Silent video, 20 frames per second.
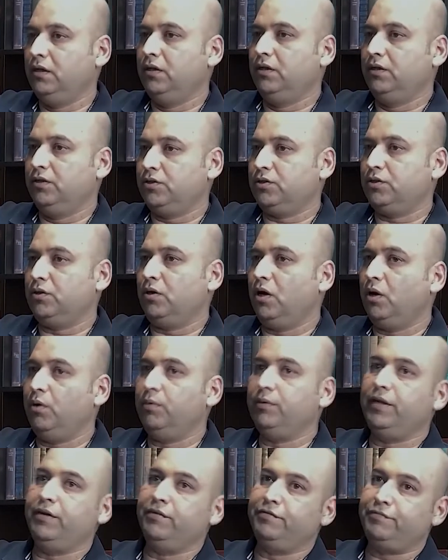So how
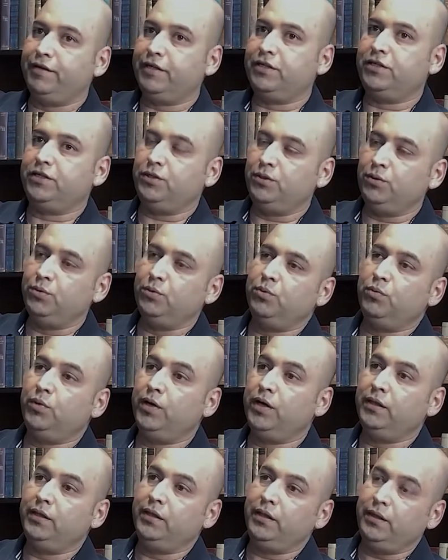they affect you,
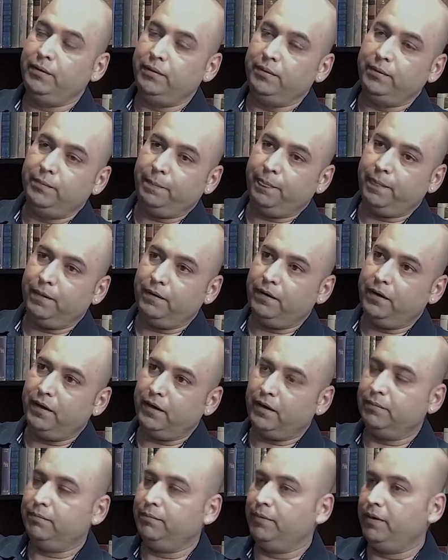what are the
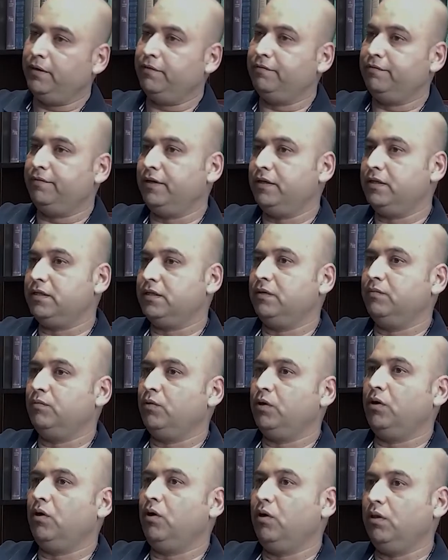like benefits and
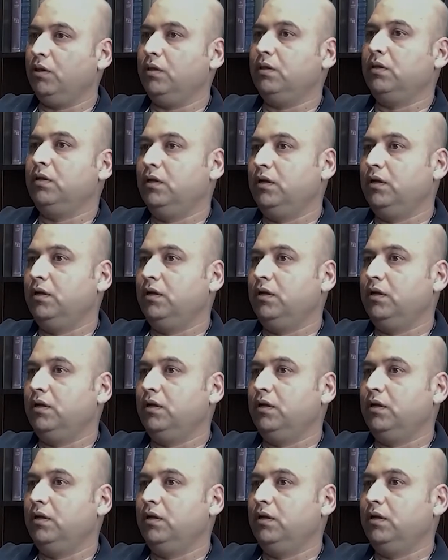what all.